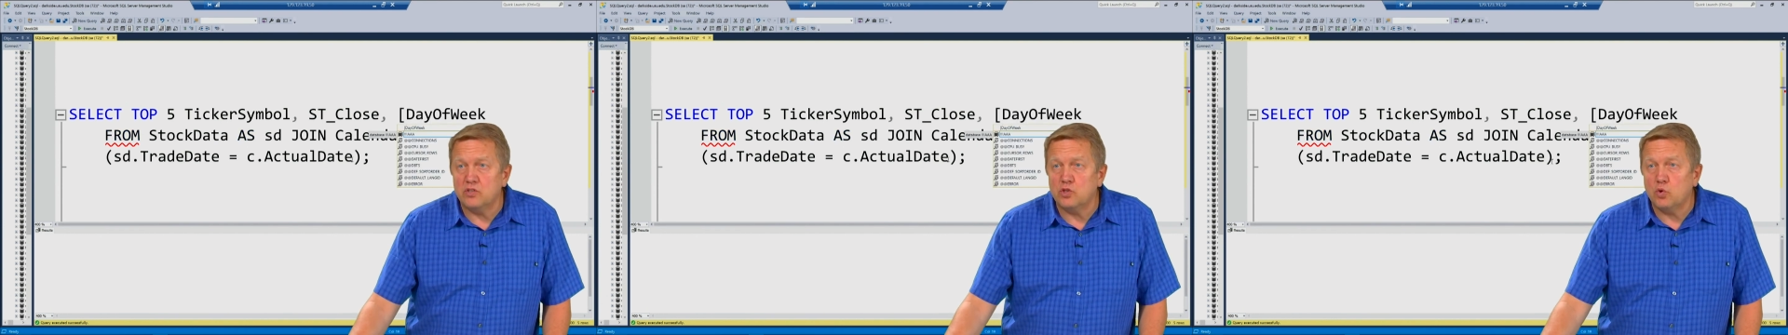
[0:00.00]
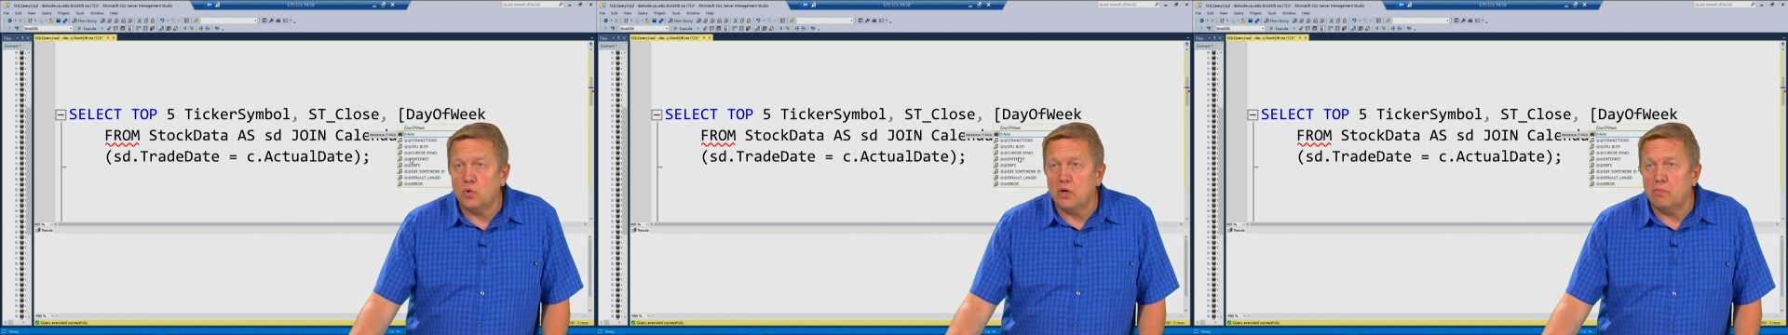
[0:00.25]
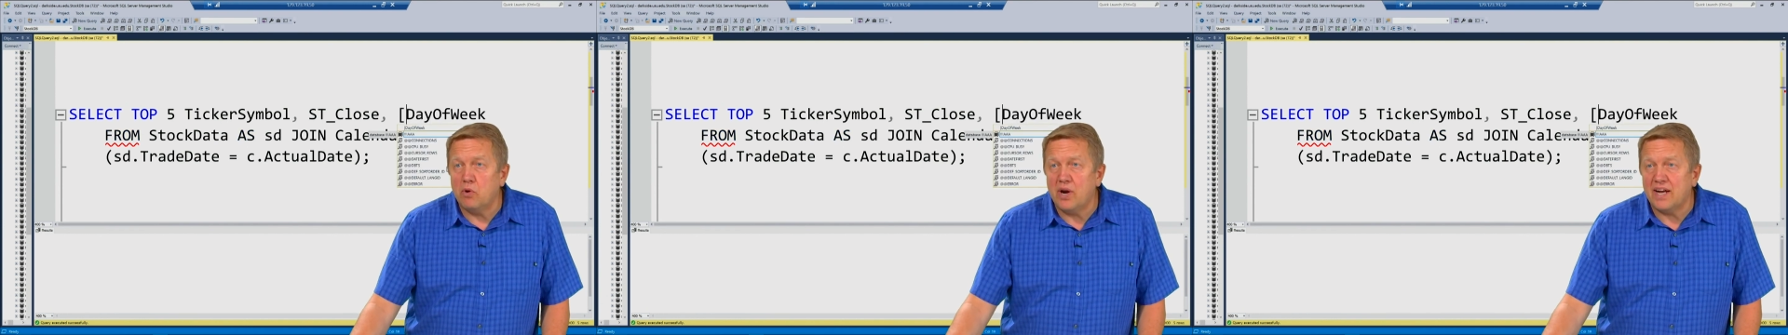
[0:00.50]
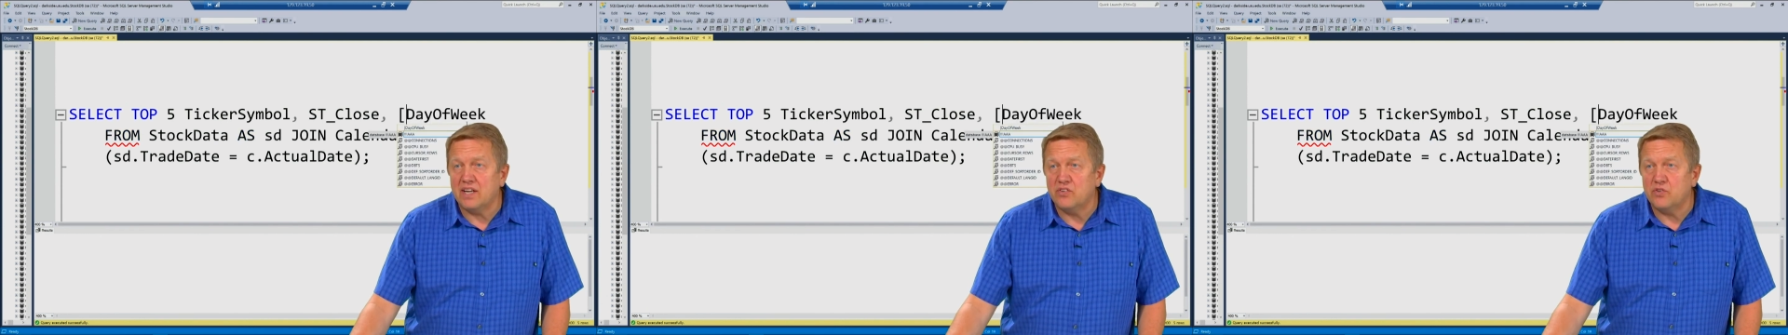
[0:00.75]
square
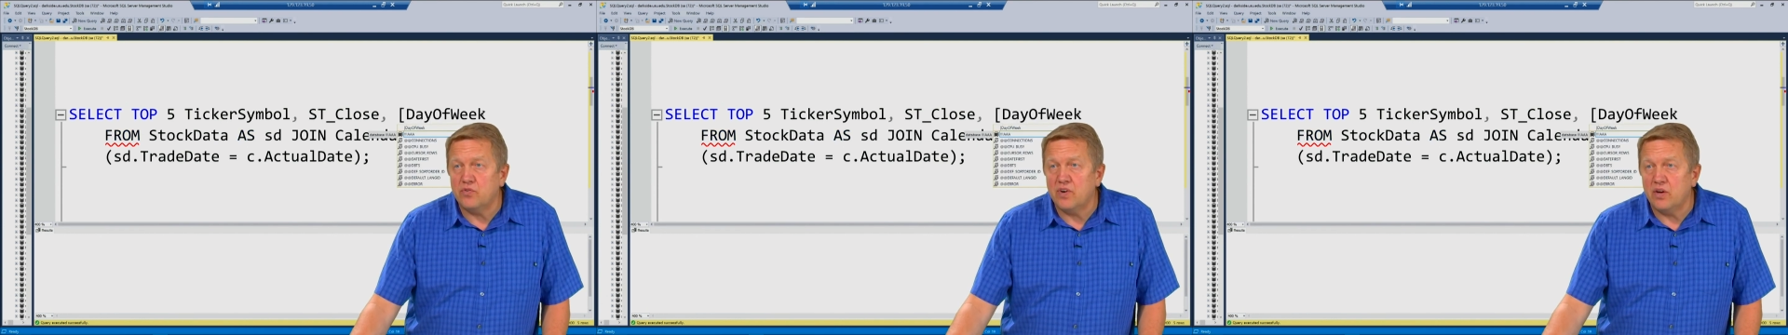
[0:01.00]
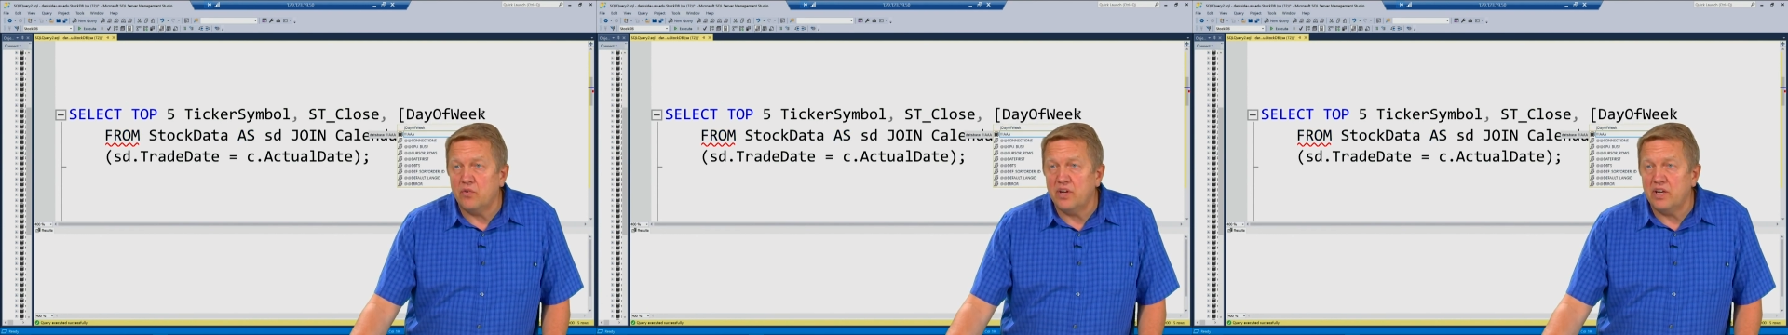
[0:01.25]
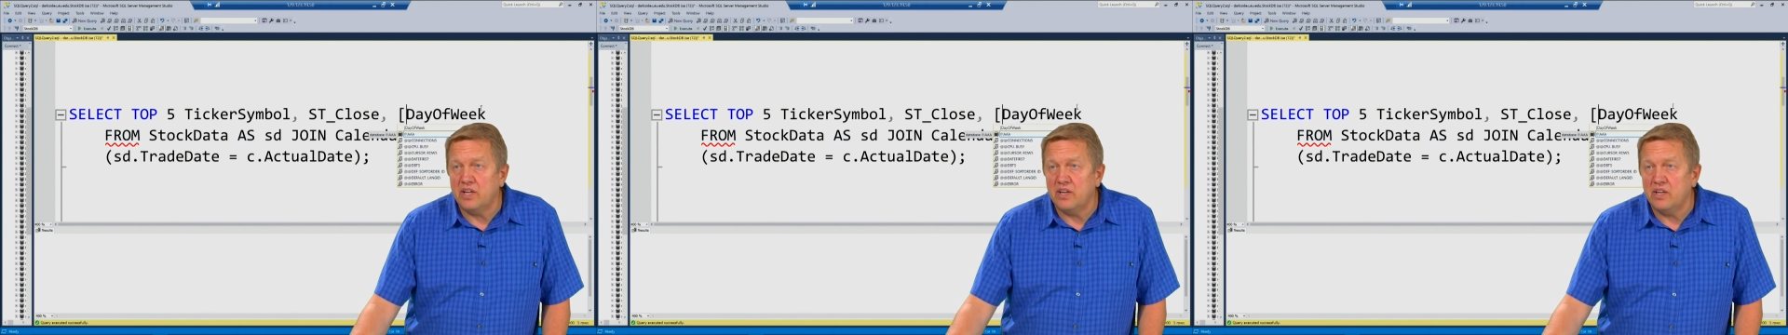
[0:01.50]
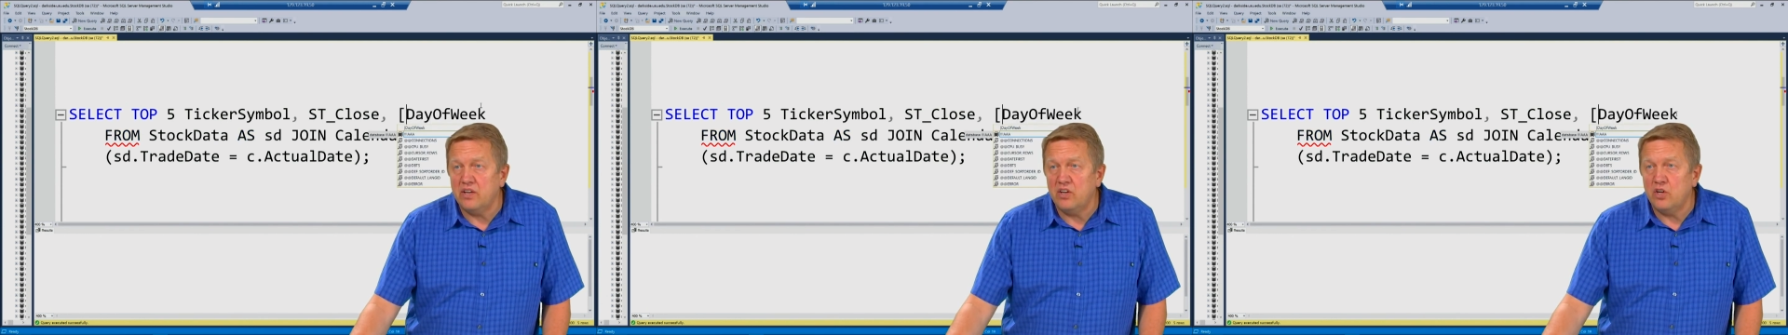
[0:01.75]
brackets around it, and
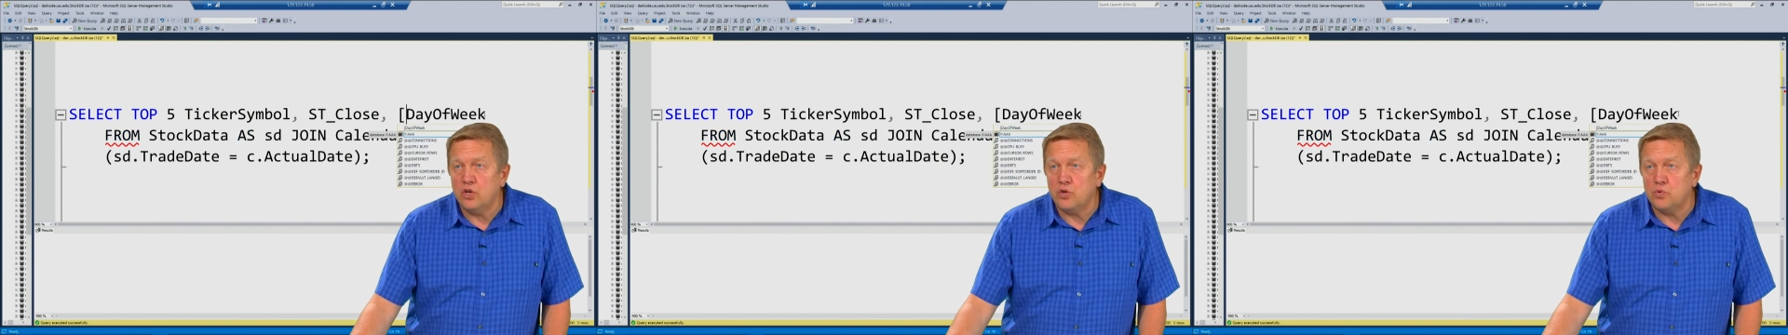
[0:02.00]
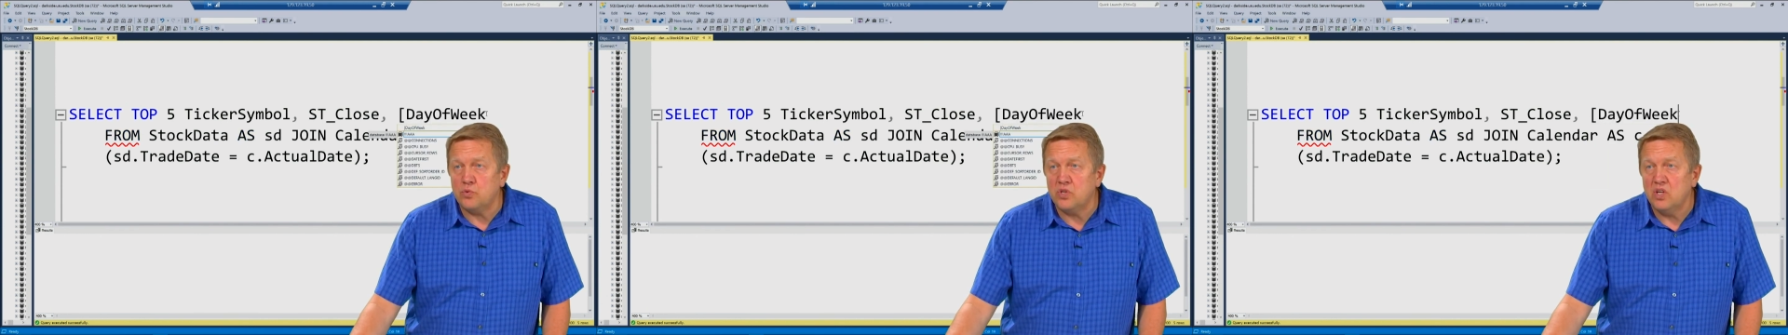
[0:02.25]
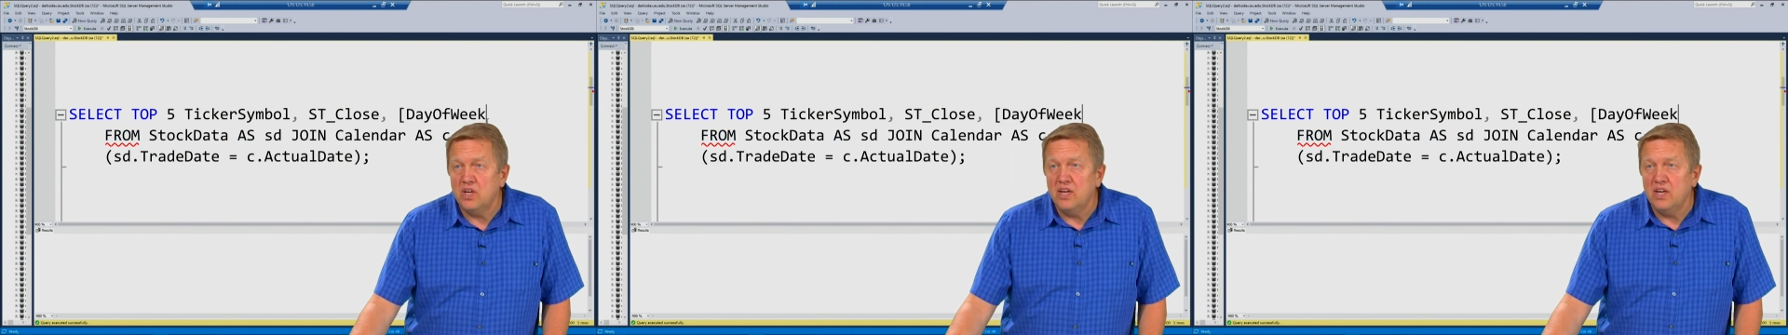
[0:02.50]
it knows